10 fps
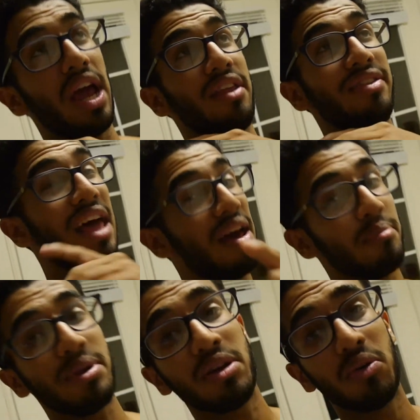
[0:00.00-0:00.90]
And
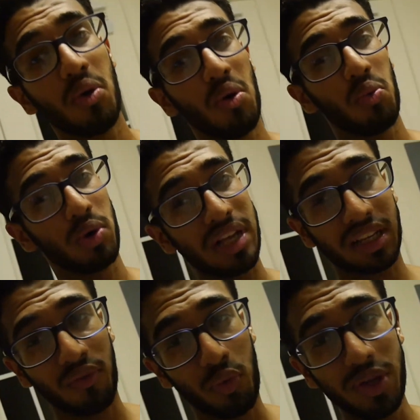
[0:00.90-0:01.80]
that meal was
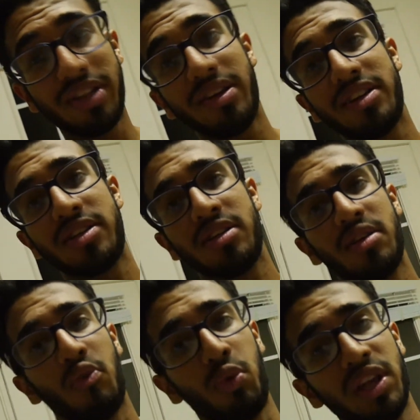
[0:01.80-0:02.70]
actually really delicious,
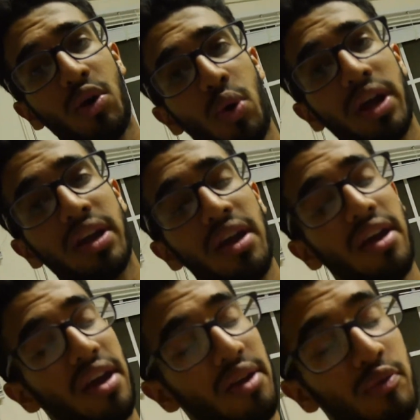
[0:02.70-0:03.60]
really quick,
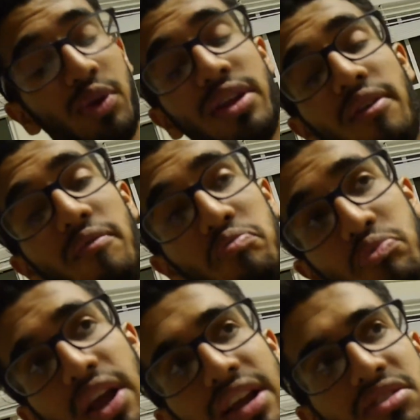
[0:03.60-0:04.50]
and really,
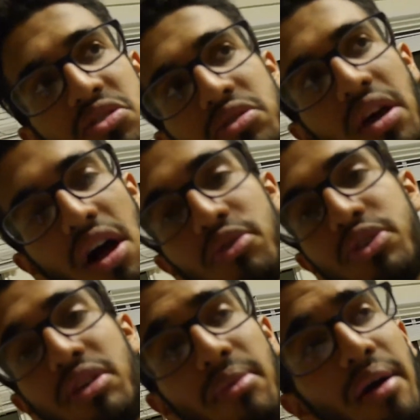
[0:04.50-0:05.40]
I guess, just
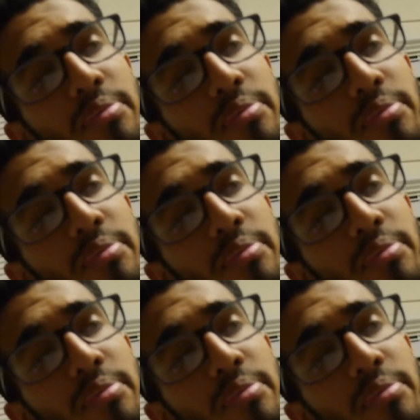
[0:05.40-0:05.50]
healthy in my